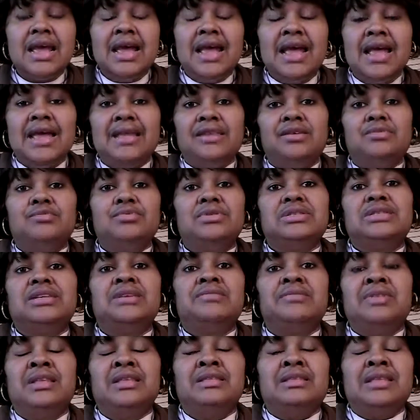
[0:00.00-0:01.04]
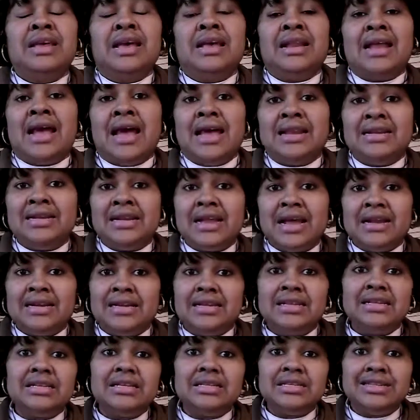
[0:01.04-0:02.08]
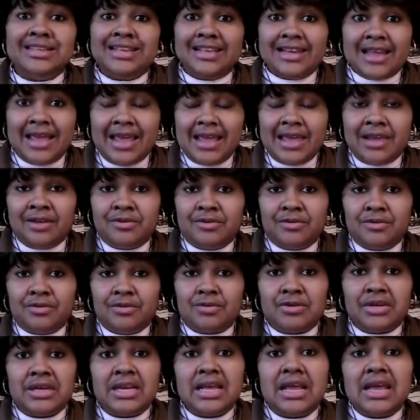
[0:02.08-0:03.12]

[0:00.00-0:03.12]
And it was something that I needed to get a handle on.